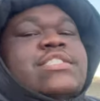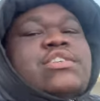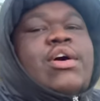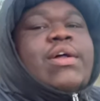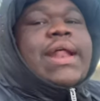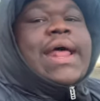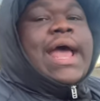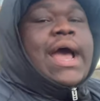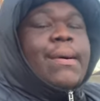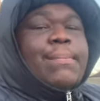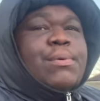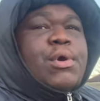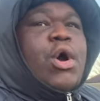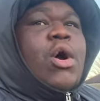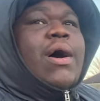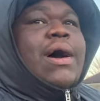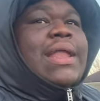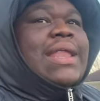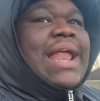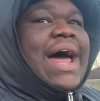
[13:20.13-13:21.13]
gonna help
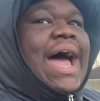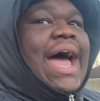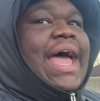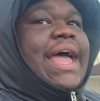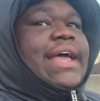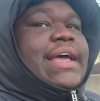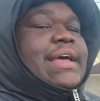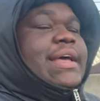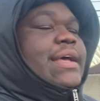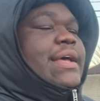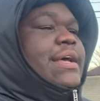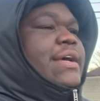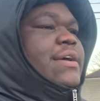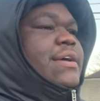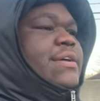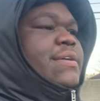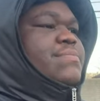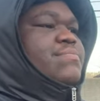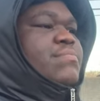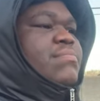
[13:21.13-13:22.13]
y'all a lot
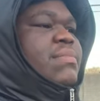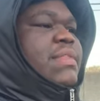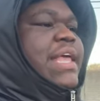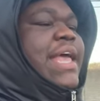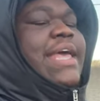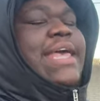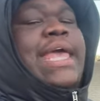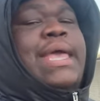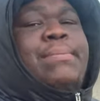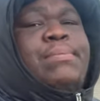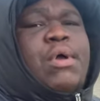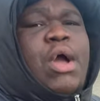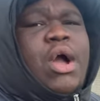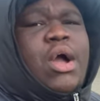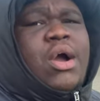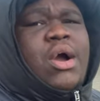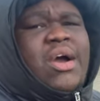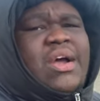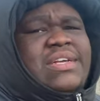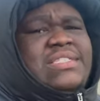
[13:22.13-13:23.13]
and keep y'all
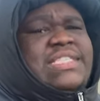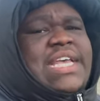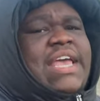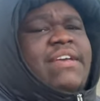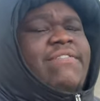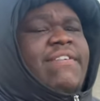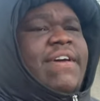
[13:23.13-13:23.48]
car safe.